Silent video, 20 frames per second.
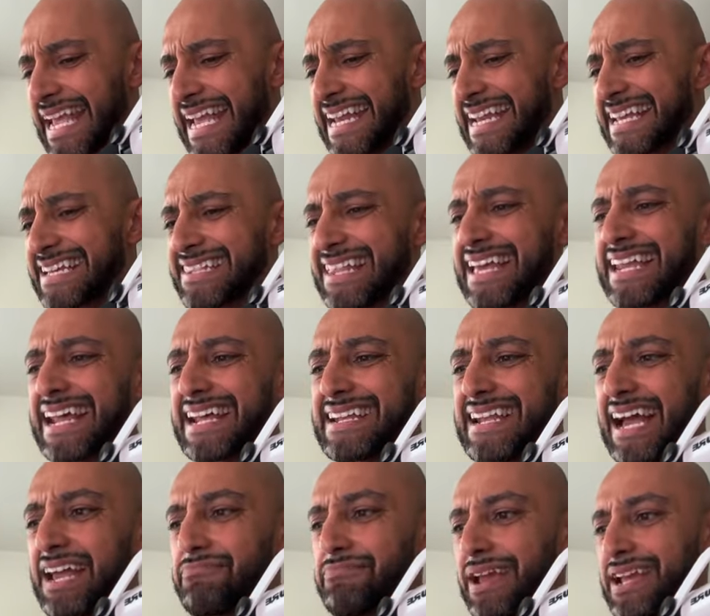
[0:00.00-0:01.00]
Eating late at
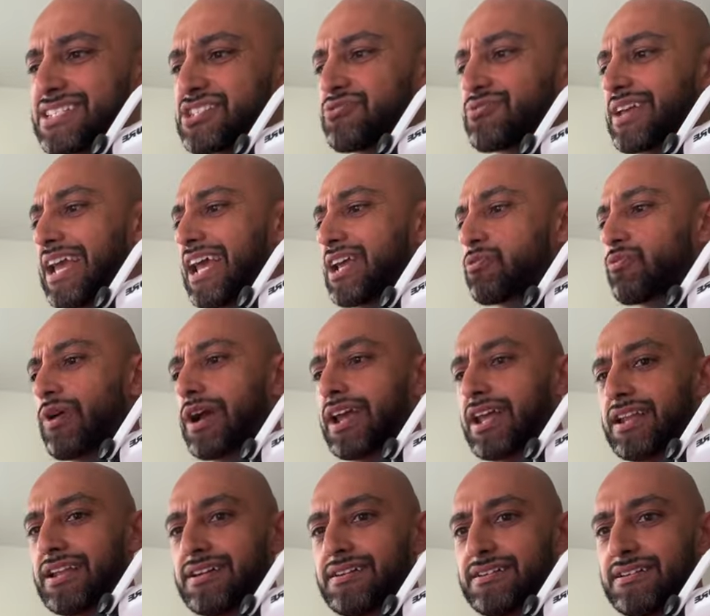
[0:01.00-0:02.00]
night makes you gain
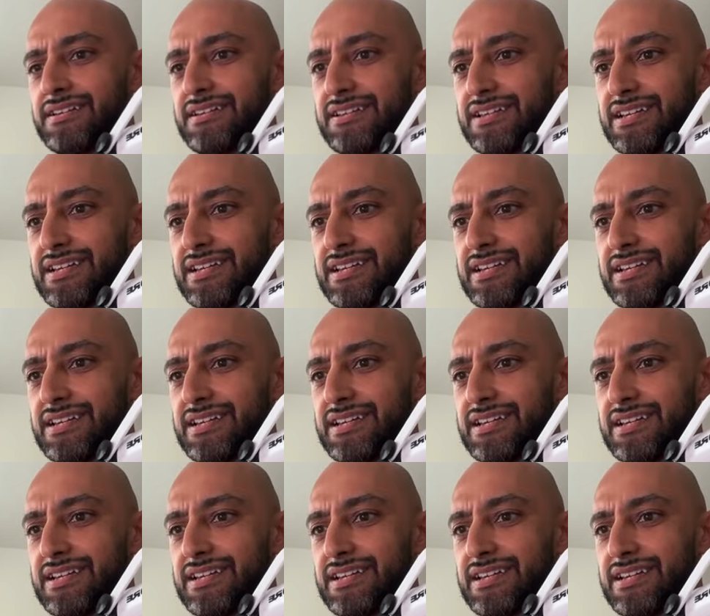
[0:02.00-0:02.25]
weight.